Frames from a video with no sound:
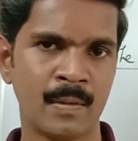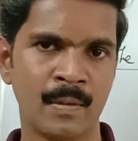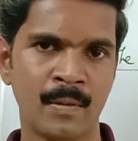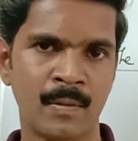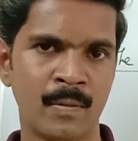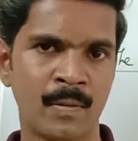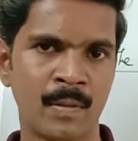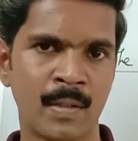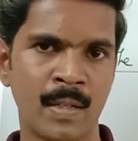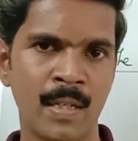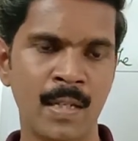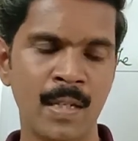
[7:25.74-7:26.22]

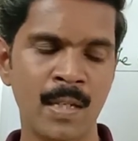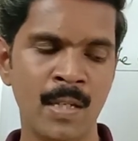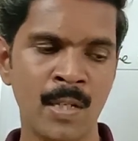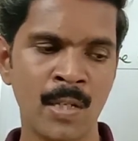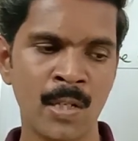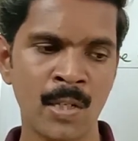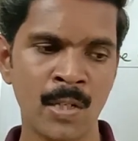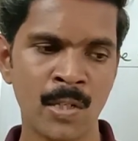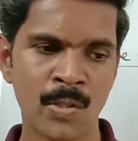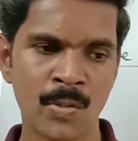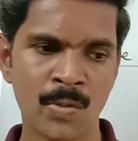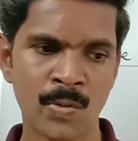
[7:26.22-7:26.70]
Okay,
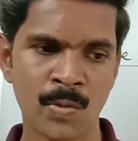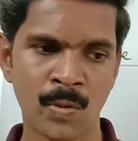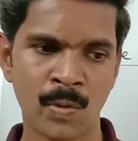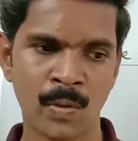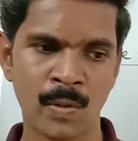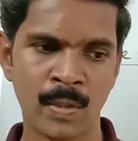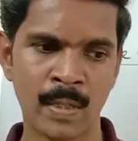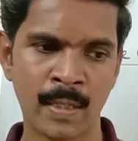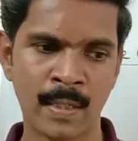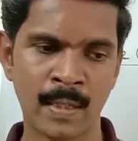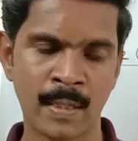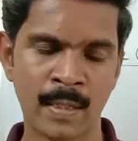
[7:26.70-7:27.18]
so
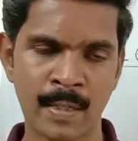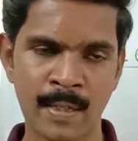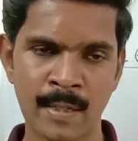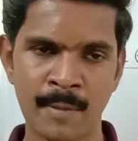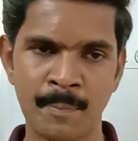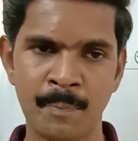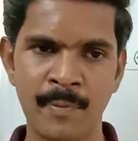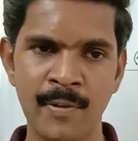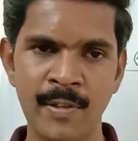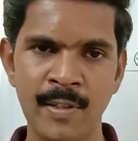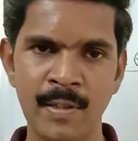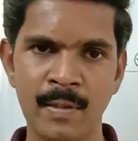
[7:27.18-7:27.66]
the
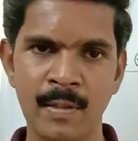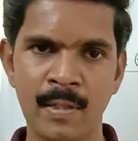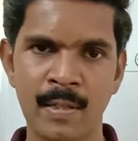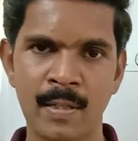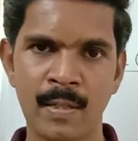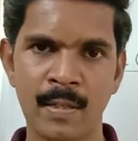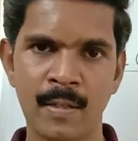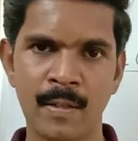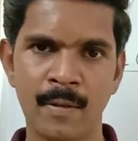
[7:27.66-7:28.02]
Griffith,